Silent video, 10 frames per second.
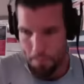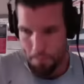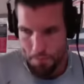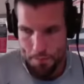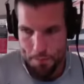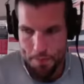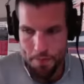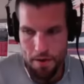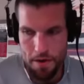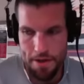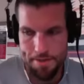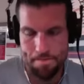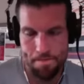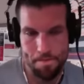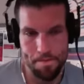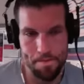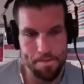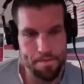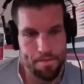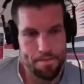
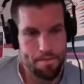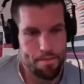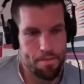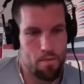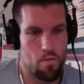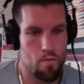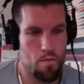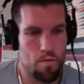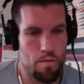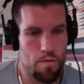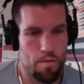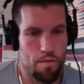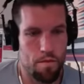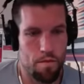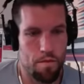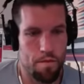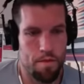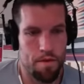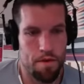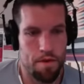
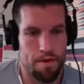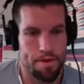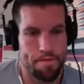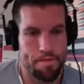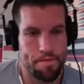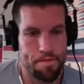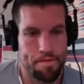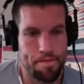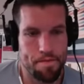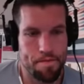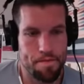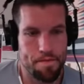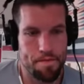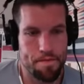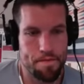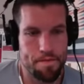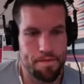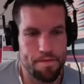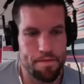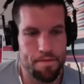
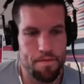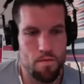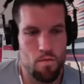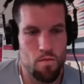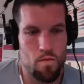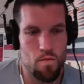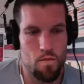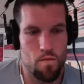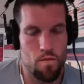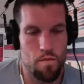(not speaking)